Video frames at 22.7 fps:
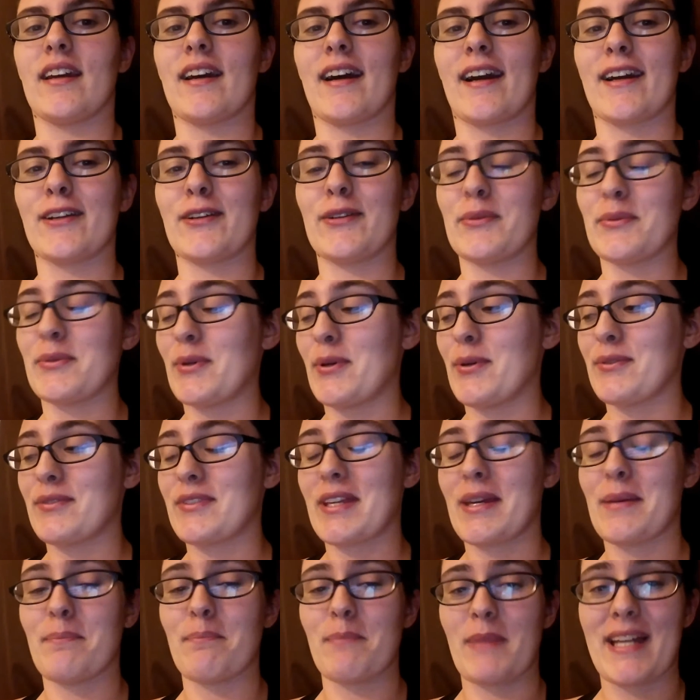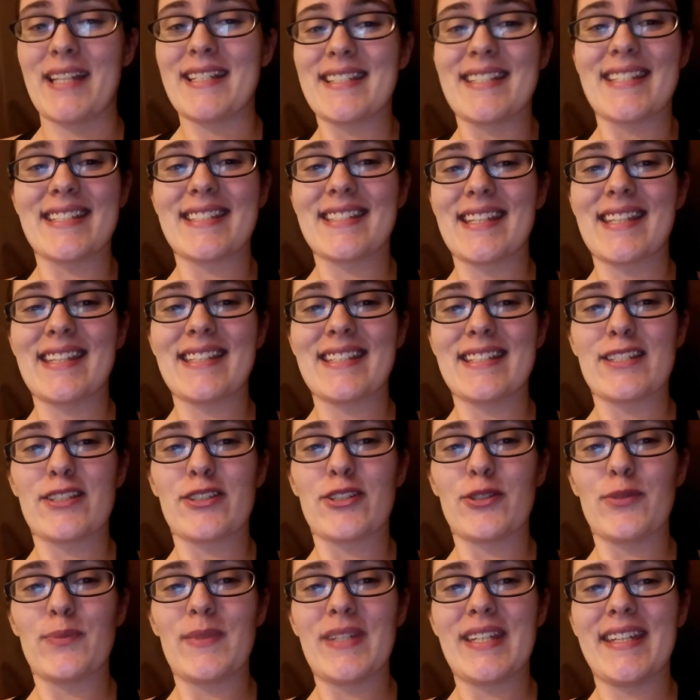I don't know if they meant to send this
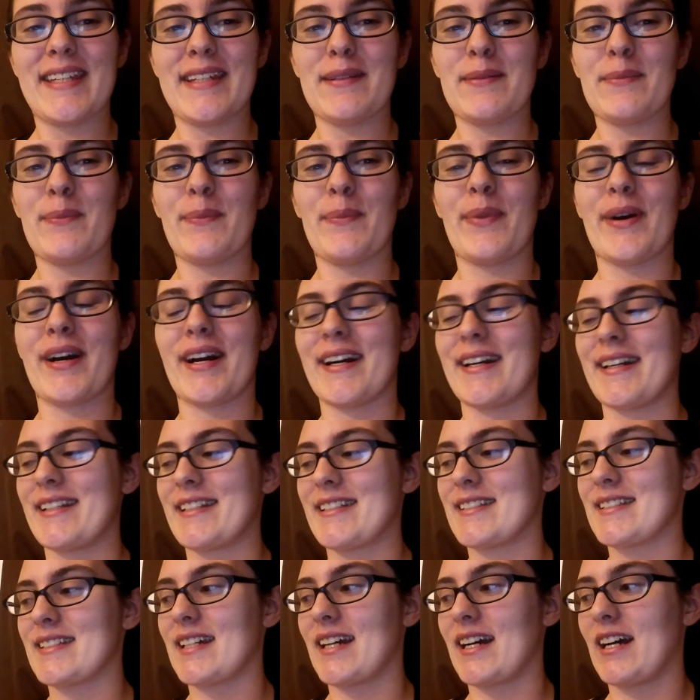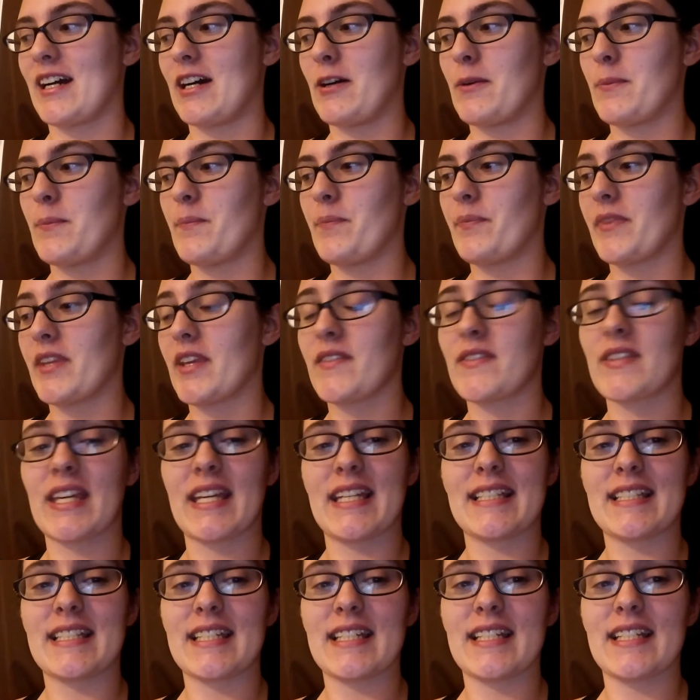to me, but um, if
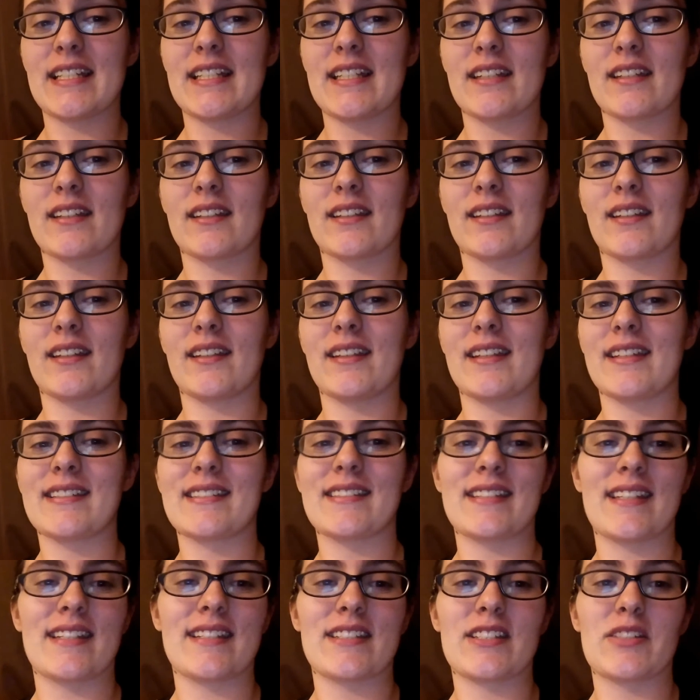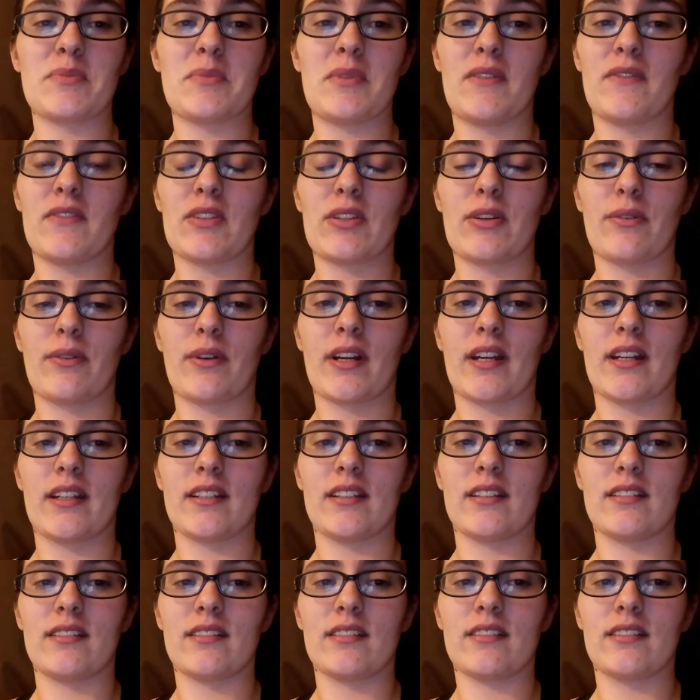they did and they sent it to me even though
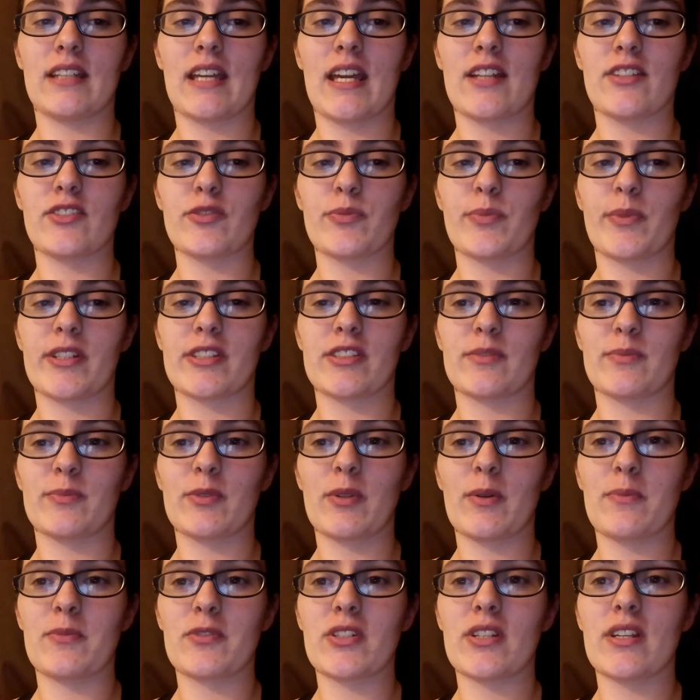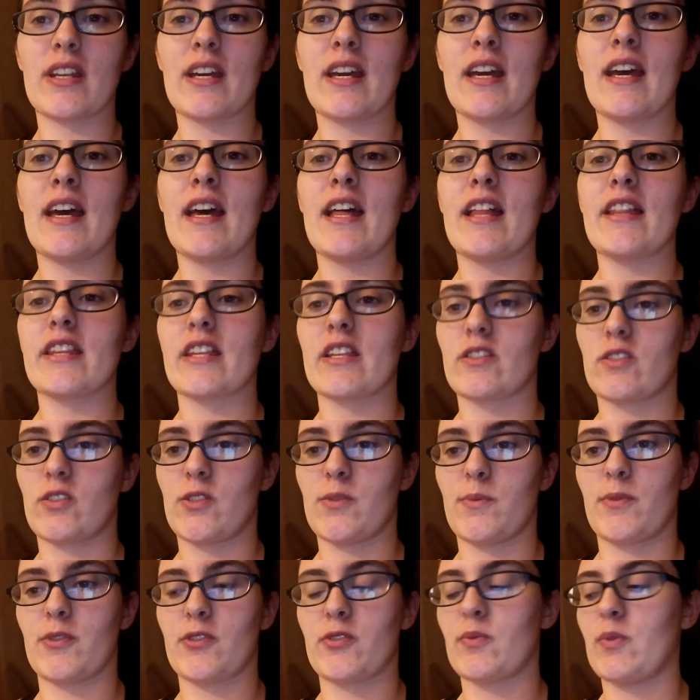I canceled my subscription, that's
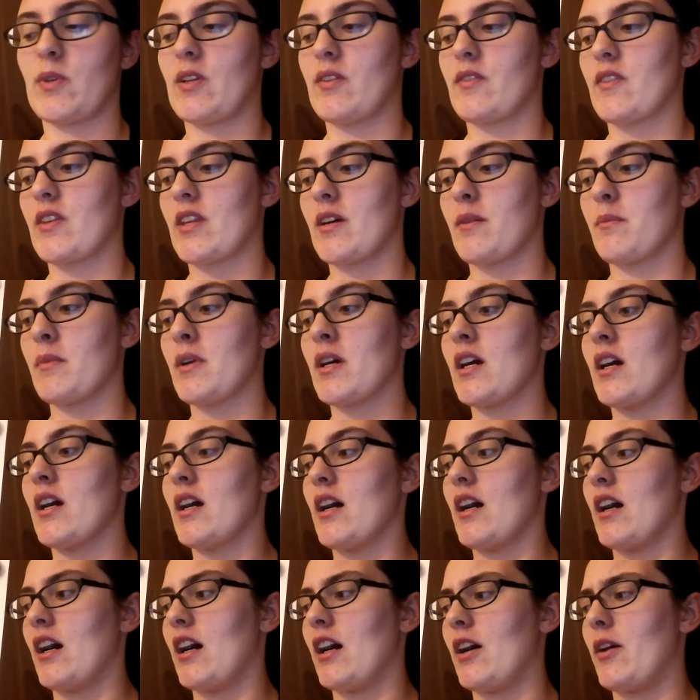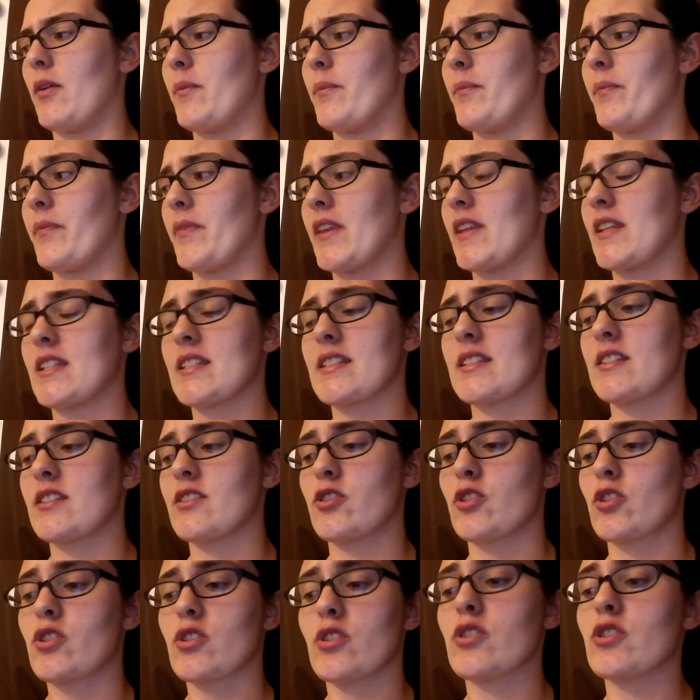super sweet of them. Um, and this is
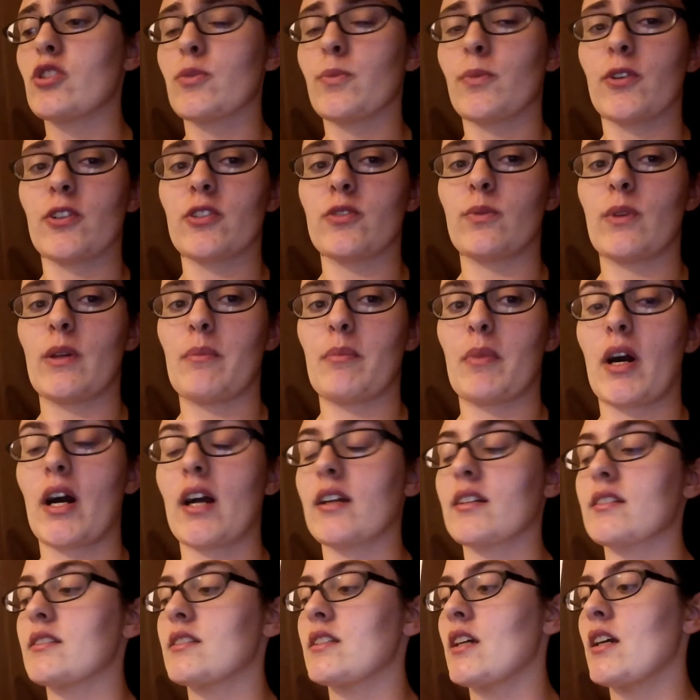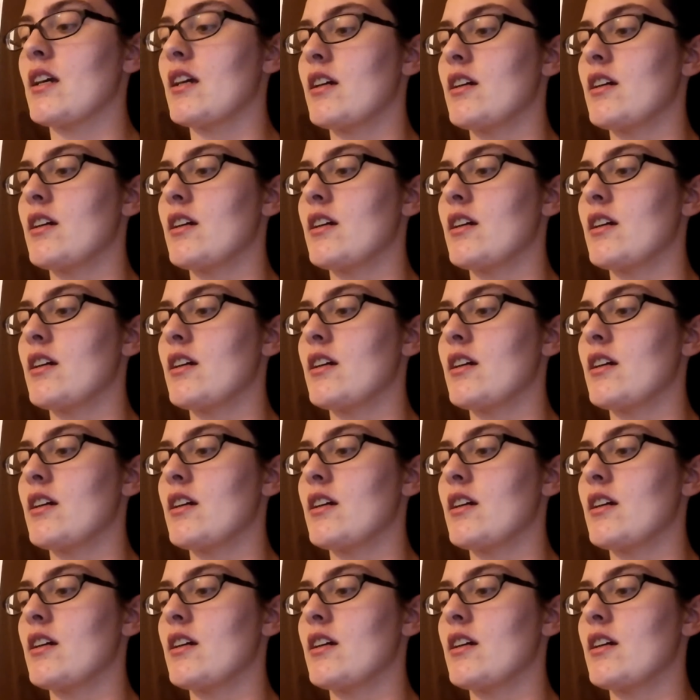just a super sweet box.